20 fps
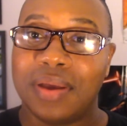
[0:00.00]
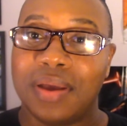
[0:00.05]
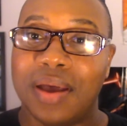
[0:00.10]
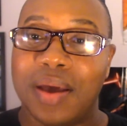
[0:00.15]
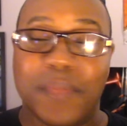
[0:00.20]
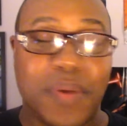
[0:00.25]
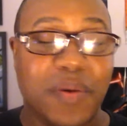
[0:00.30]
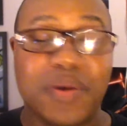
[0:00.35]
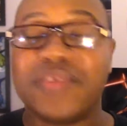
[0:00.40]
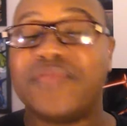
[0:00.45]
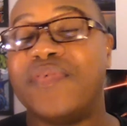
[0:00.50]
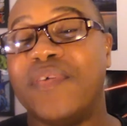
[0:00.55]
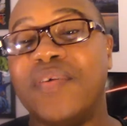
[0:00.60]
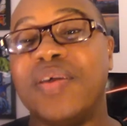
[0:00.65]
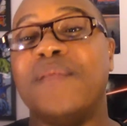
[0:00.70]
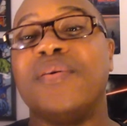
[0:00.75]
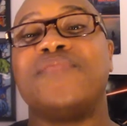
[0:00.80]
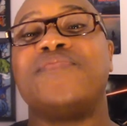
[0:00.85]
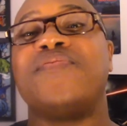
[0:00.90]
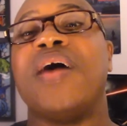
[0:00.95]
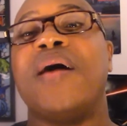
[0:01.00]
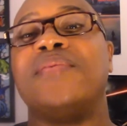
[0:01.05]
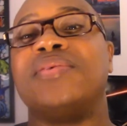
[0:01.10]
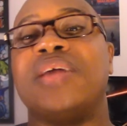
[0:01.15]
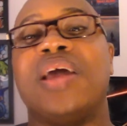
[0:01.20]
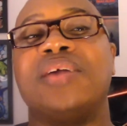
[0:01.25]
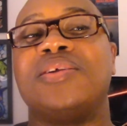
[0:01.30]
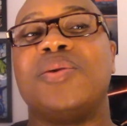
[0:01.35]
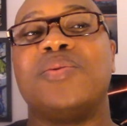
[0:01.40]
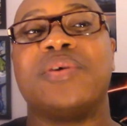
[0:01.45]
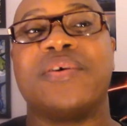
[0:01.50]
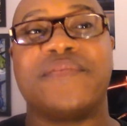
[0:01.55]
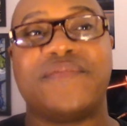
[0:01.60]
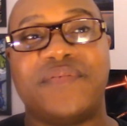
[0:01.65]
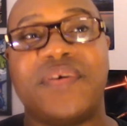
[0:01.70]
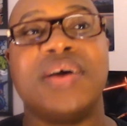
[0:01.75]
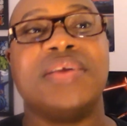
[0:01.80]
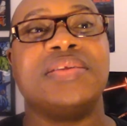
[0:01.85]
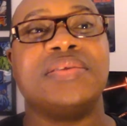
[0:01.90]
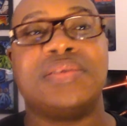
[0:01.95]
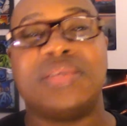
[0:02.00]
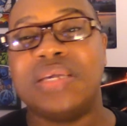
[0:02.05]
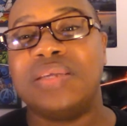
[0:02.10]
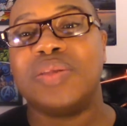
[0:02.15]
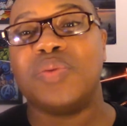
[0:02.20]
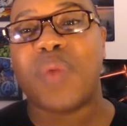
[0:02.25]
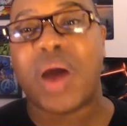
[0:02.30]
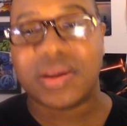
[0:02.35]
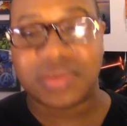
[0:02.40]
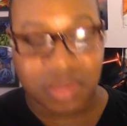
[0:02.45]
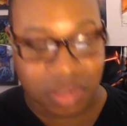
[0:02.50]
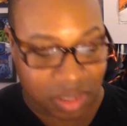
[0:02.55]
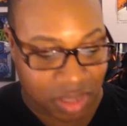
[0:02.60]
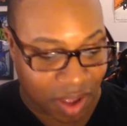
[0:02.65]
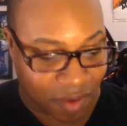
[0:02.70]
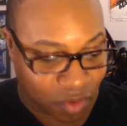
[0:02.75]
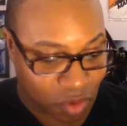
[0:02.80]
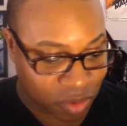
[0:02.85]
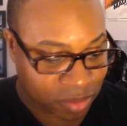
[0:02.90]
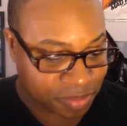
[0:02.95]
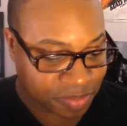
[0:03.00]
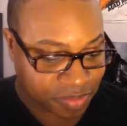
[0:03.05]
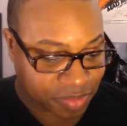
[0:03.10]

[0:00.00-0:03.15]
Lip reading: But it was actually a fun scene to watch the devil.